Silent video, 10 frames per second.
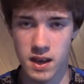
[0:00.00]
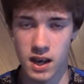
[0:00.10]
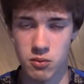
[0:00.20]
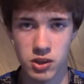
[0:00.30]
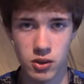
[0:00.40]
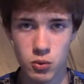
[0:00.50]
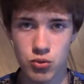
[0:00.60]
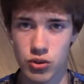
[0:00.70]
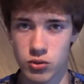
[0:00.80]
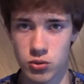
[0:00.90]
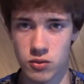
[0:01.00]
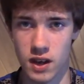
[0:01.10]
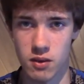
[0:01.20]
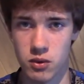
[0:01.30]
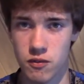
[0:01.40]
And we can also do
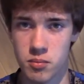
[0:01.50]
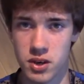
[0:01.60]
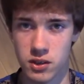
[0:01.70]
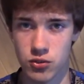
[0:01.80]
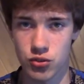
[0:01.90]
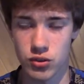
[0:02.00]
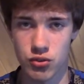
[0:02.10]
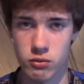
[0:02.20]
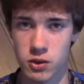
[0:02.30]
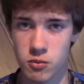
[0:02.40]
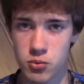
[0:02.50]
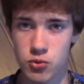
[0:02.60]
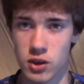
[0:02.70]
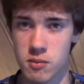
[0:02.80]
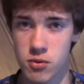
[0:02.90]
that with bytes, so we can
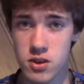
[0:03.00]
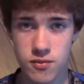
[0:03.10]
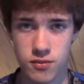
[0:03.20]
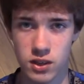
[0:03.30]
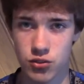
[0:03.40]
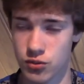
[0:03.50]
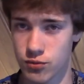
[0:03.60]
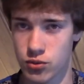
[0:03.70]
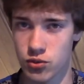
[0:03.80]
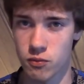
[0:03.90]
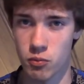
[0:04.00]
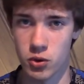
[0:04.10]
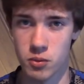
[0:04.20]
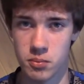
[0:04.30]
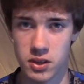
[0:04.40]
put a prefix in front of the
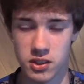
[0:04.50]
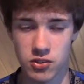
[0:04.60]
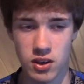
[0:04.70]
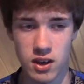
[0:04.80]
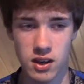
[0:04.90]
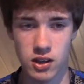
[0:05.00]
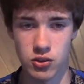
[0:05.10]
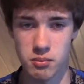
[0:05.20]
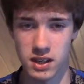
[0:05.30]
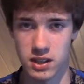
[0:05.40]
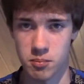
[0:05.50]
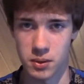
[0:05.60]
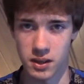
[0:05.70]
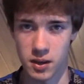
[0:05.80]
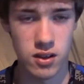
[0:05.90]
word byte to make it
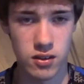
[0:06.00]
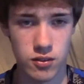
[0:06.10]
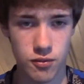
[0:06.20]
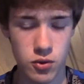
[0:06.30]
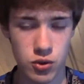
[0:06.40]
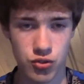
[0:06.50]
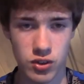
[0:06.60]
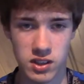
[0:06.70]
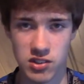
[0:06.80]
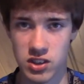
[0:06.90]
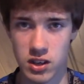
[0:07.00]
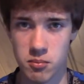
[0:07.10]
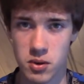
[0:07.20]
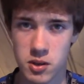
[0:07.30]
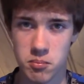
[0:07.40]
bigger. The first idea
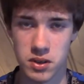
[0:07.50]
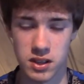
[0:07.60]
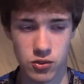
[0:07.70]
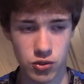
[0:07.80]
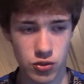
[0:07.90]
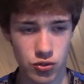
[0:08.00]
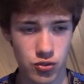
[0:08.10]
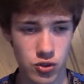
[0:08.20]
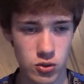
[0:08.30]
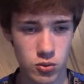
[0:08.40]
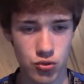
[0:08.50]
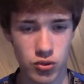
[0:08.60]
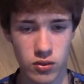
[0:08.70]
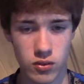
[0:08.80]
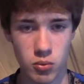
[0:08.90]
might be to just use
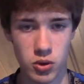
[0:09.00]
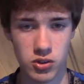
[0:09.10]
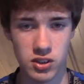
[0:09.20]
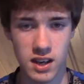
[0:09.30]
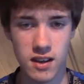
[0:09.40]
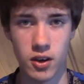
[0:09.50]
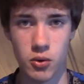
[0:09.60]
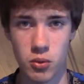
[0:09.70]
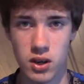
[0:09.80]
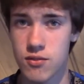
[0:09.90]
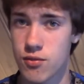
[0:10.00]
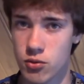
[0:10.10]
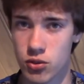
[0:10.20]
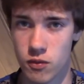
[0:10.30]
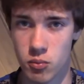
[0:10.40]
the word kilo in
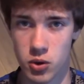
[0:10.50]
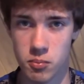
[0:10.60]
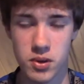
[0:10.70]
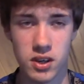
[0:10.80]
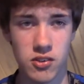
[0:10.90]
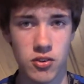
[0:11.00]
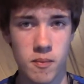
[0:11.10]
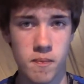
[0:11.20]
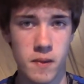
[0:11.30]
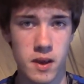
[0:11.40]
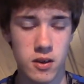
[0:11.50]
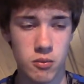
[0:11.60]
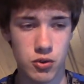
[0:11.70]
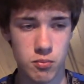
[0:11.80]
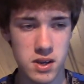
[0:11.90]
front of the word byte,
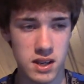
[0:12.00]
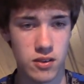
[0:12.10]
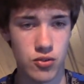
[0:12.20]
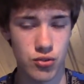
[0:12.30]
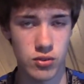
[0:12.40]
which means,